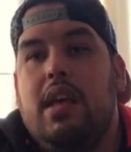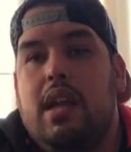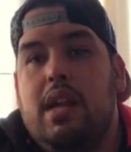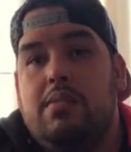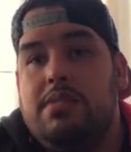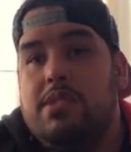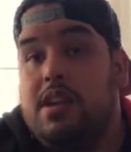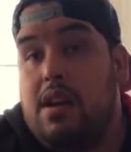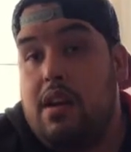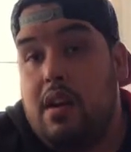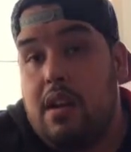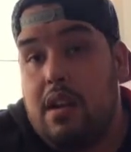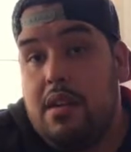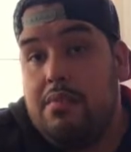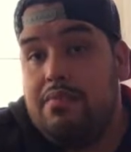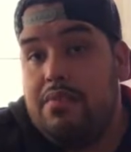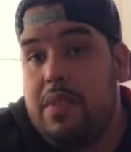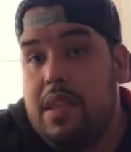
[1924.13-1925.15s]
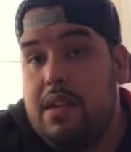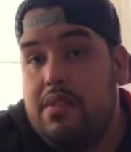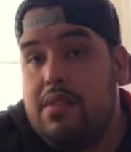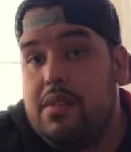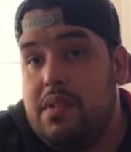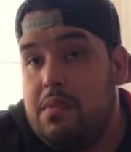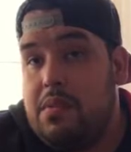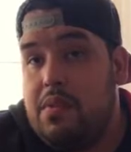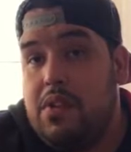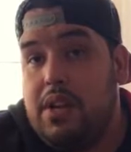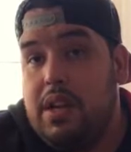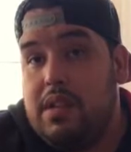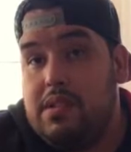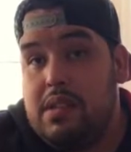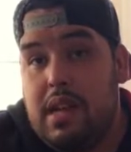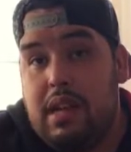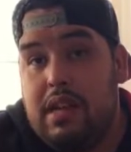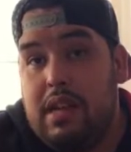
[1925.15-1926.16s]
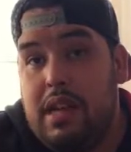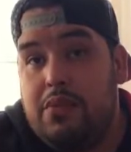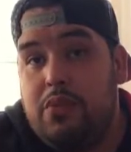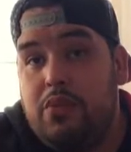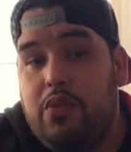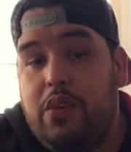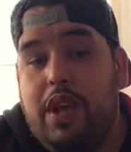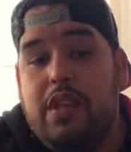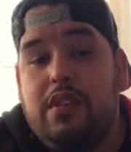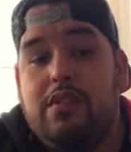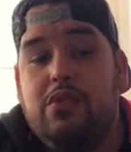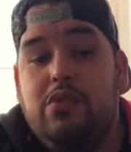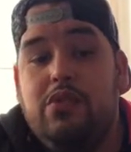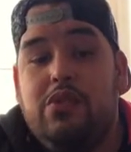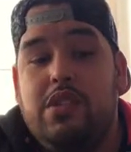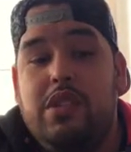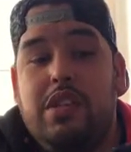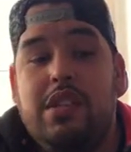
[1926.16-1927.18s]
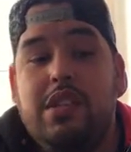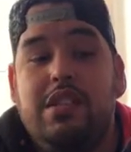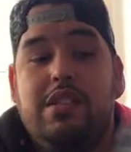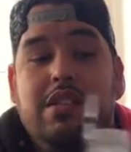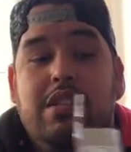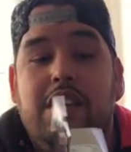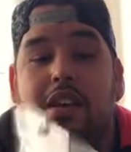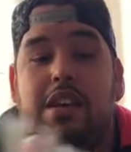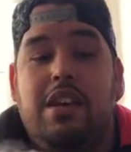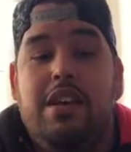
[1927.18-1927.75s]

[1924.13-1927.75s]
And I'm sorry if some of you Cyclops fans do see this,